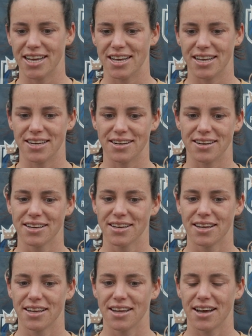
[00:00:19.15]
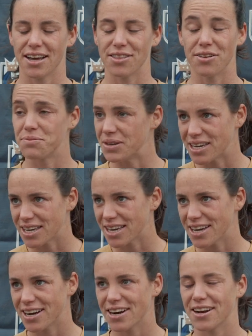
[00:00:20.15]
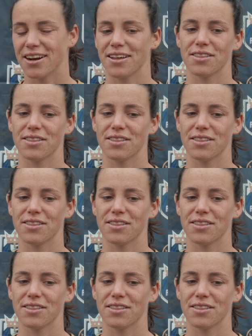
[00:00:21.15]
and I love being here.